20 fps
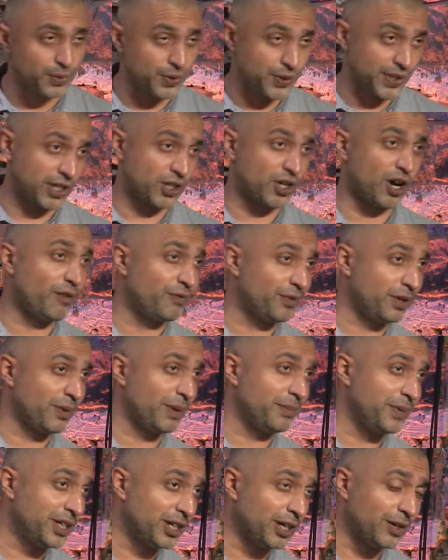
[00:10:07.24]
we drink coffee
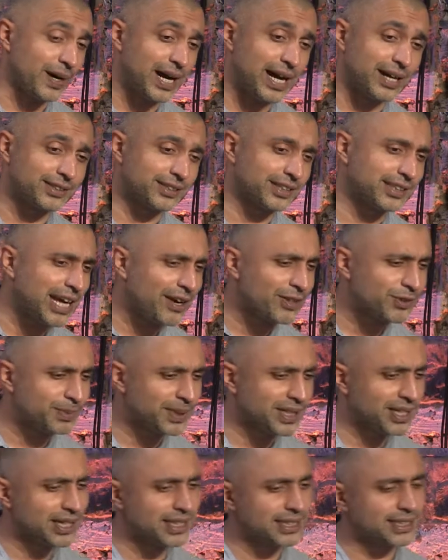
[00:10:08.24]
when we go out. And that was
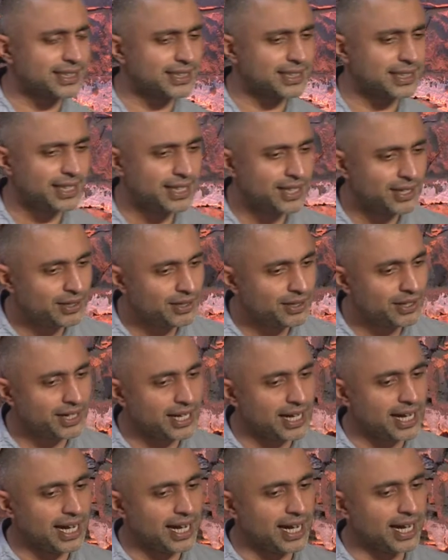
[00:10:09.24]
because
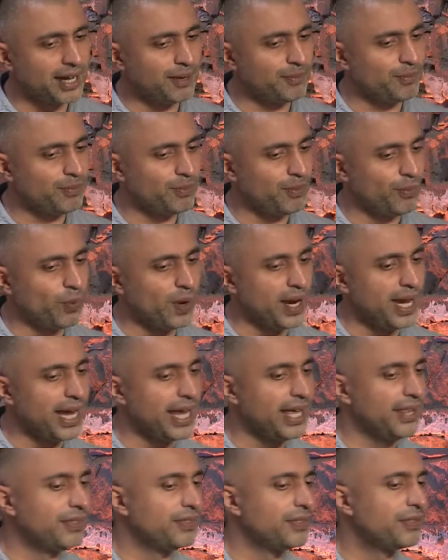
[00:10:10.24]
uh,
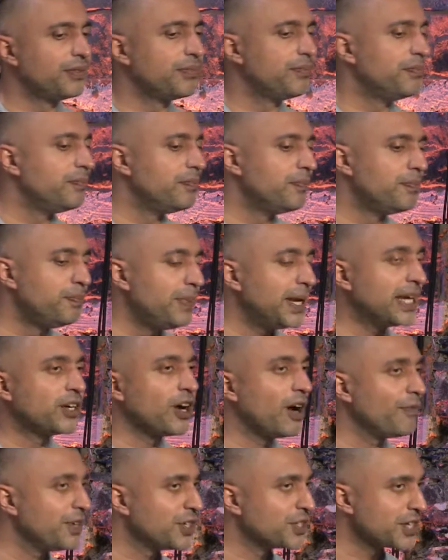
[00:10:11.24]
with big
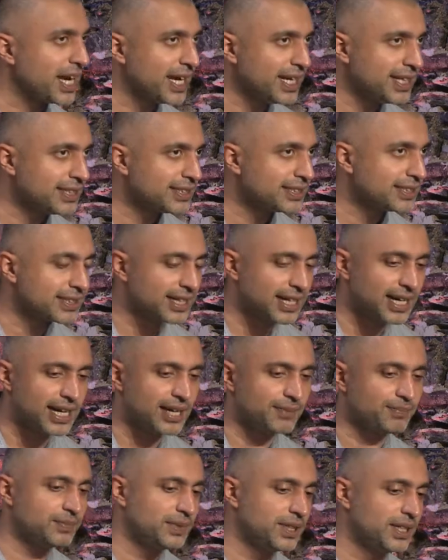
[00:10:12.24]
coffee chains,
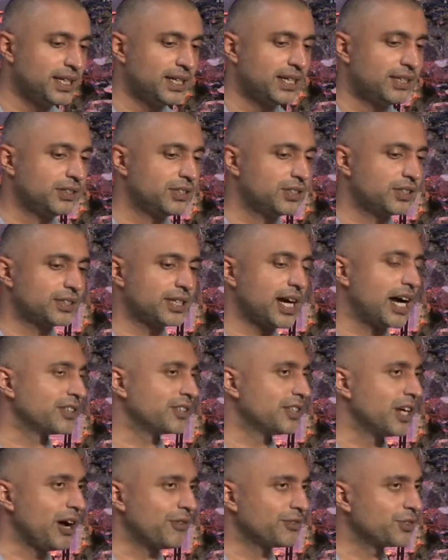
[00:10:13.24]
uh,
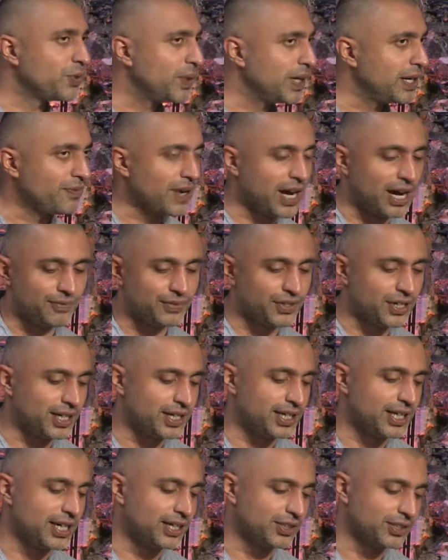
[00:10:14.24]
starting off twenty-five,
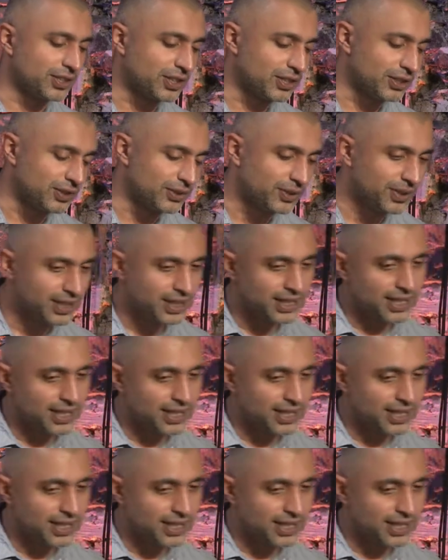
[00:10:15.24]
thirty years ago,